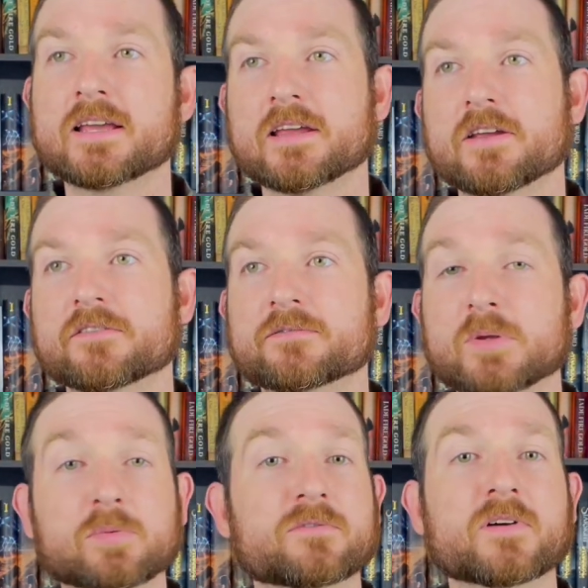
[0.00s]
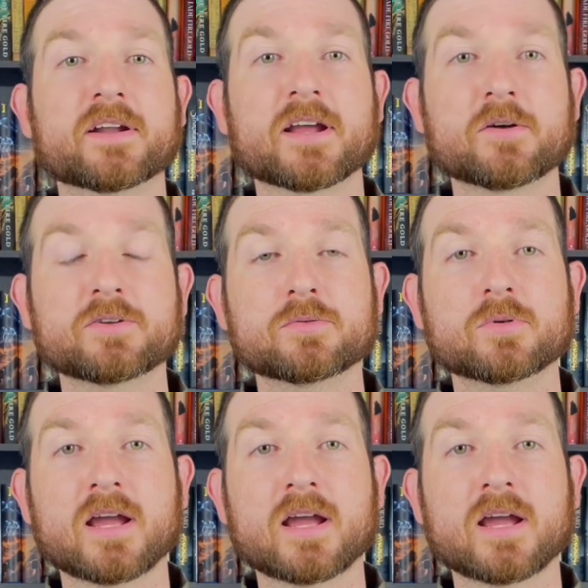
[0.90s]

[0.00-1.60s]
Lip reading: if people find out you